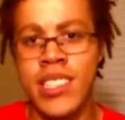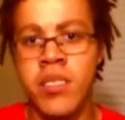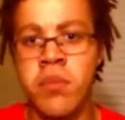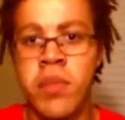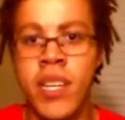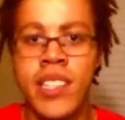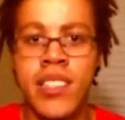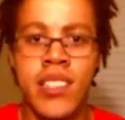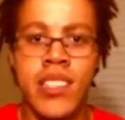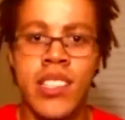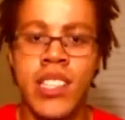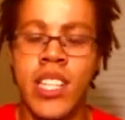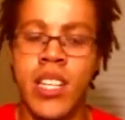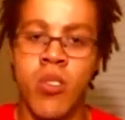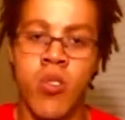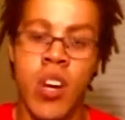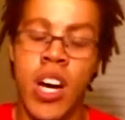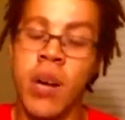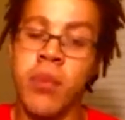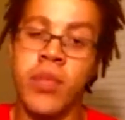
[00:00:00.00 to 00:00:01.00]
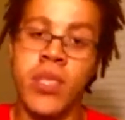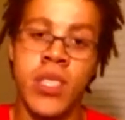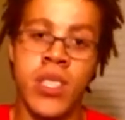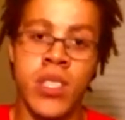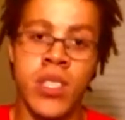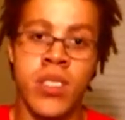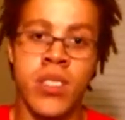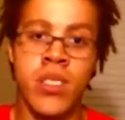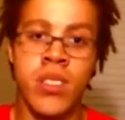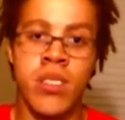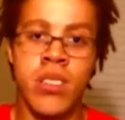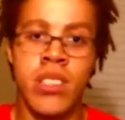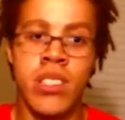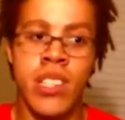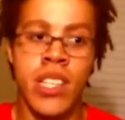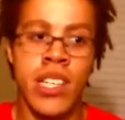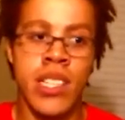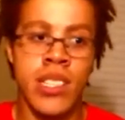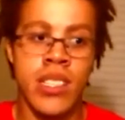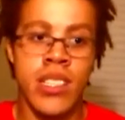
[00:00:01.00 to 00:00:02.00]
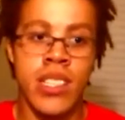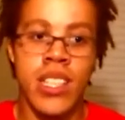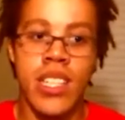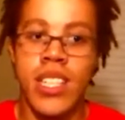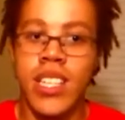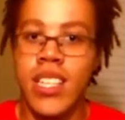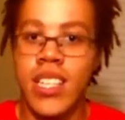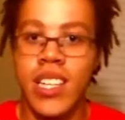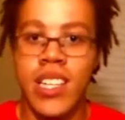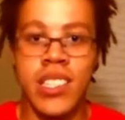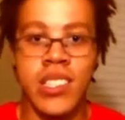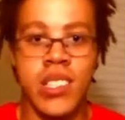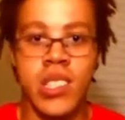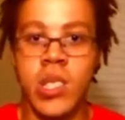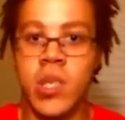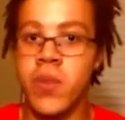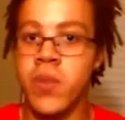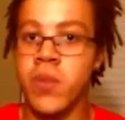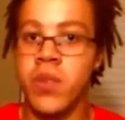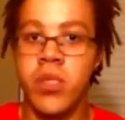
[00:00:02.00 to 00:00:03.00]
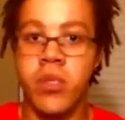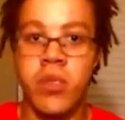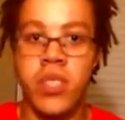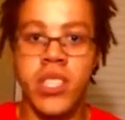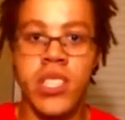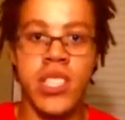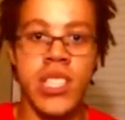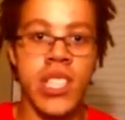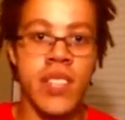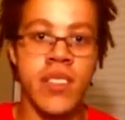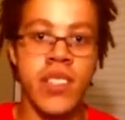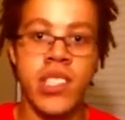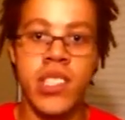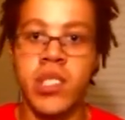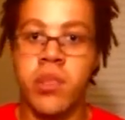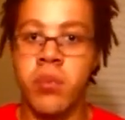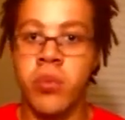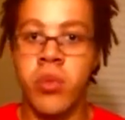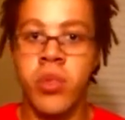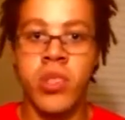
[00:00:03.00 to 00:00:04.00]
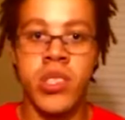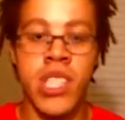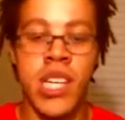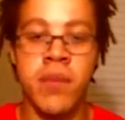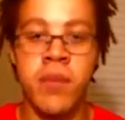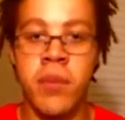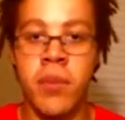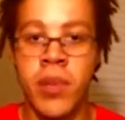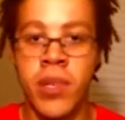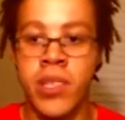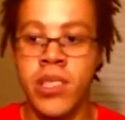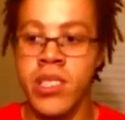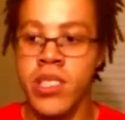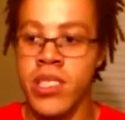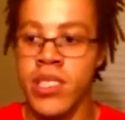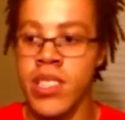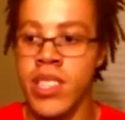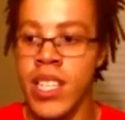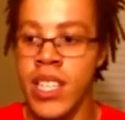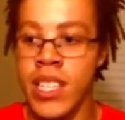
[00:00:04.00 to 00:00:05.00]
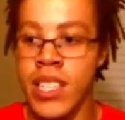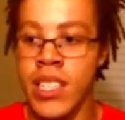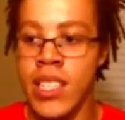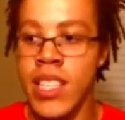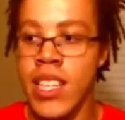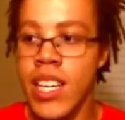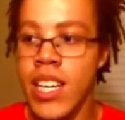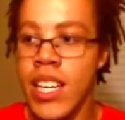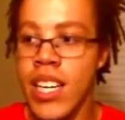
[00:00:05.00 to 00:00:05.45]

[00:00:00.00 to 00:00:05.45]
He's basically a Robin Hood, dude. He's like a steal from the rich and giving it to the poor type of person, and